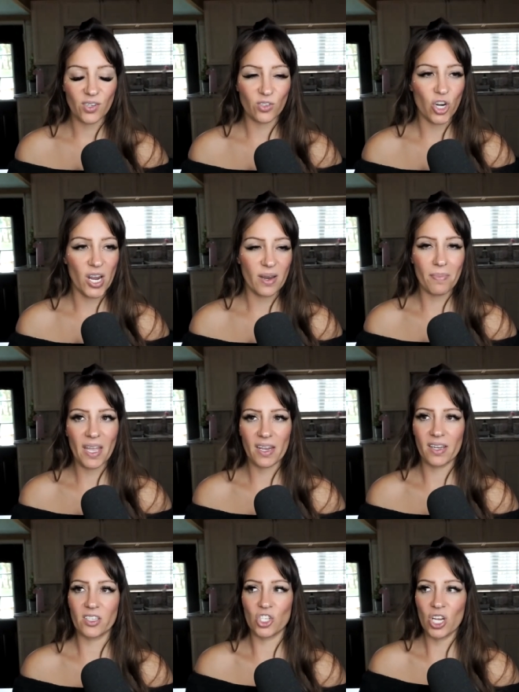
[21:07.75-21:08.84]
You're trying to
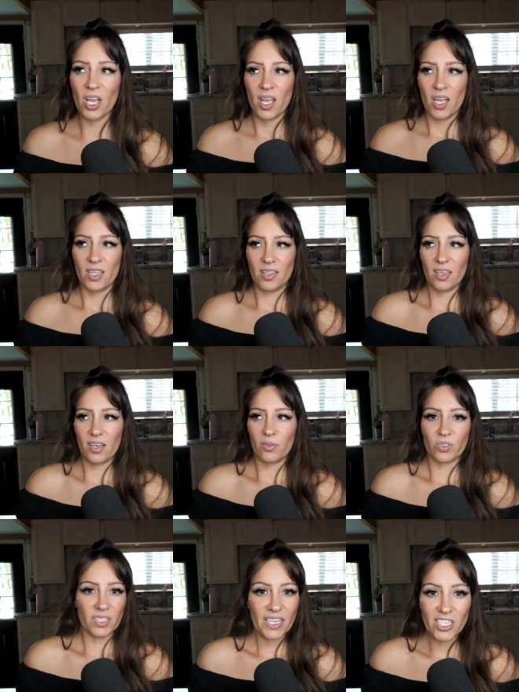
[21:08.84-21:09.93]
manage the
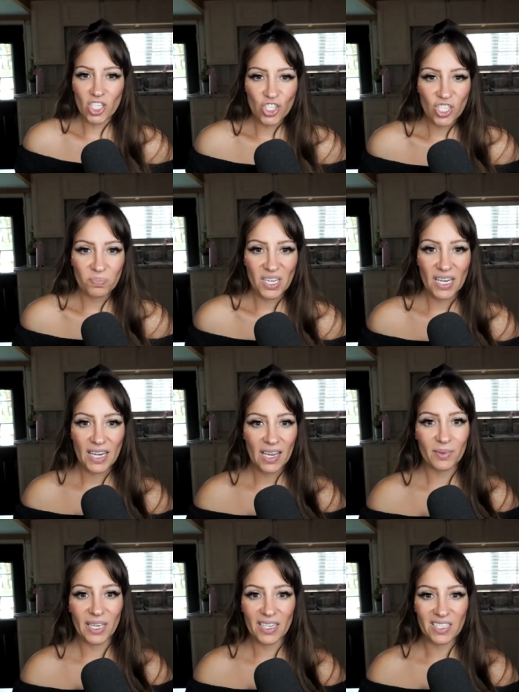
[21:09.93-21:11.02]
relationship
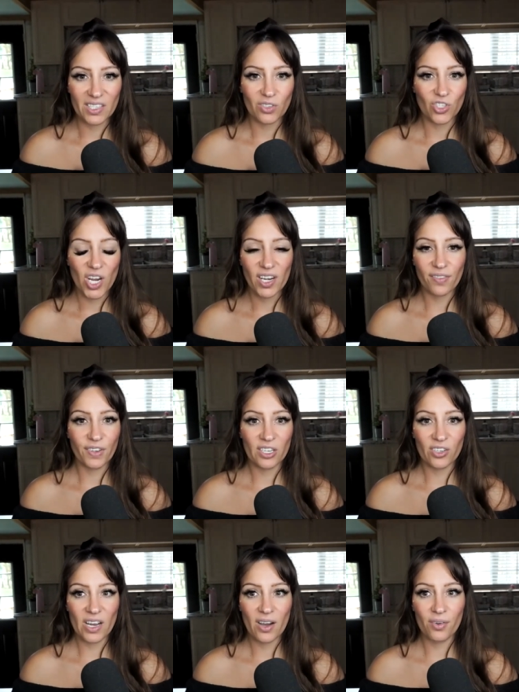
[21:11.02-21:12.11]
dynamics, and you're trying to
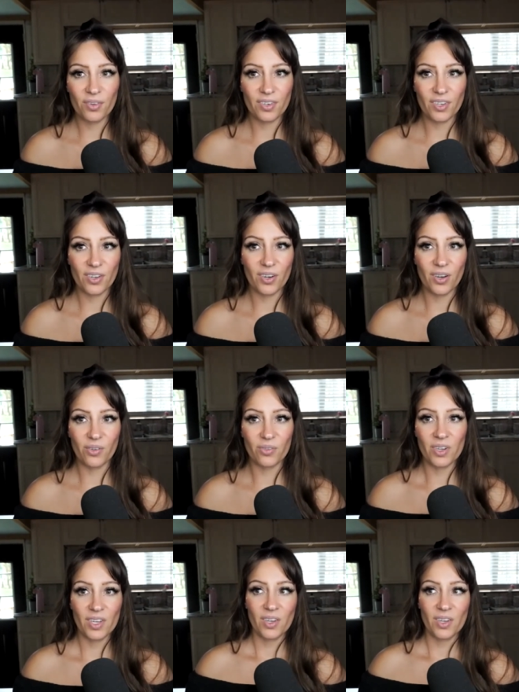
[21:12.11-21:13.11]
figure out, you know,